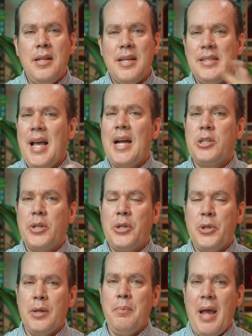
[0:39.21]
this actually
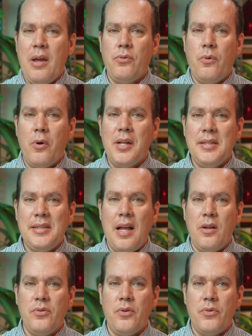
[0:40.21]
could pay for
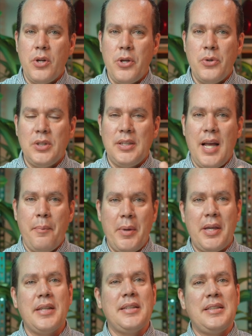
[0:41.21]
itself if you're using that
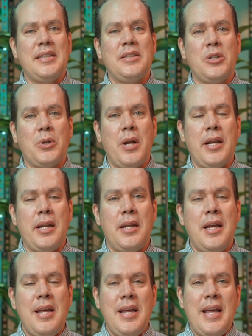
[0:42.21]
because it's
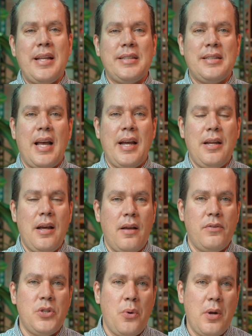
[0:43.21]
integrated inside
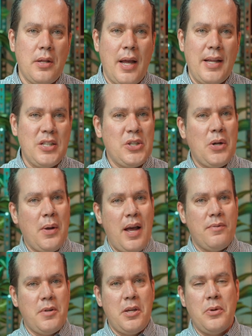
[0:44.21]
of Storyline, so you don't
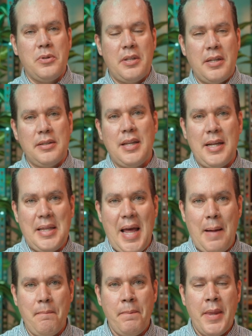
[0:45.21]
have to use things like
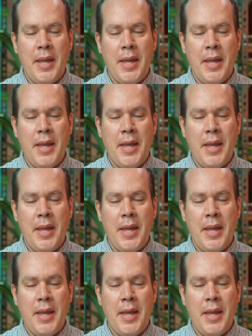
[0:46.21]
that.